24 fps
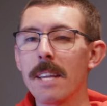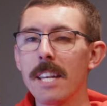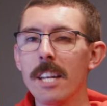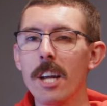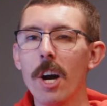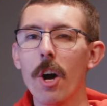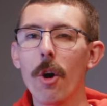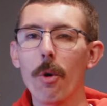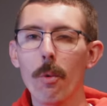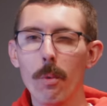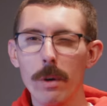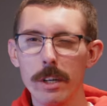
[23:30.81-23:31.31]

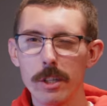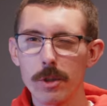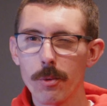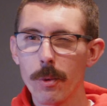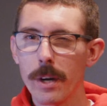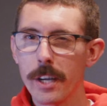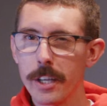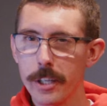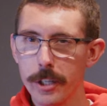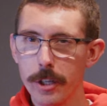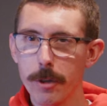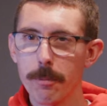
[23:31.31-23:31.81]
know which way
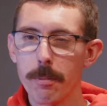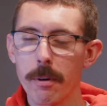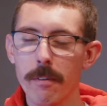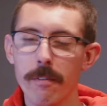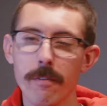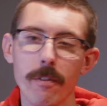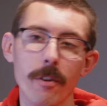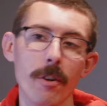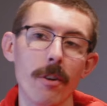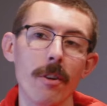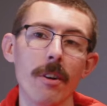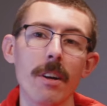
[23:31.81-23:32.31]
you
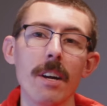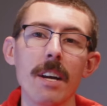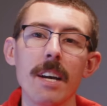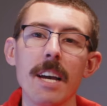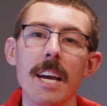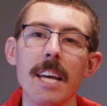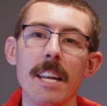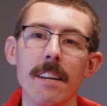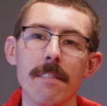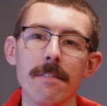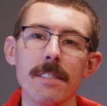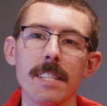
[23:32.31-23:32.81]
prefer
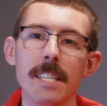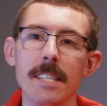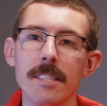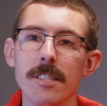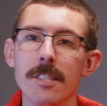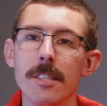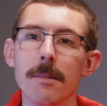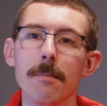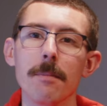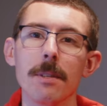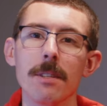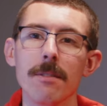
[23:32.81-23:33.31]
NFTs
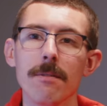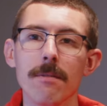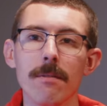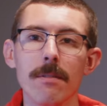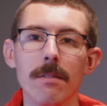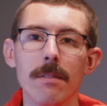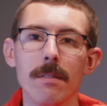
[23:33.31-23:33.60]
to move.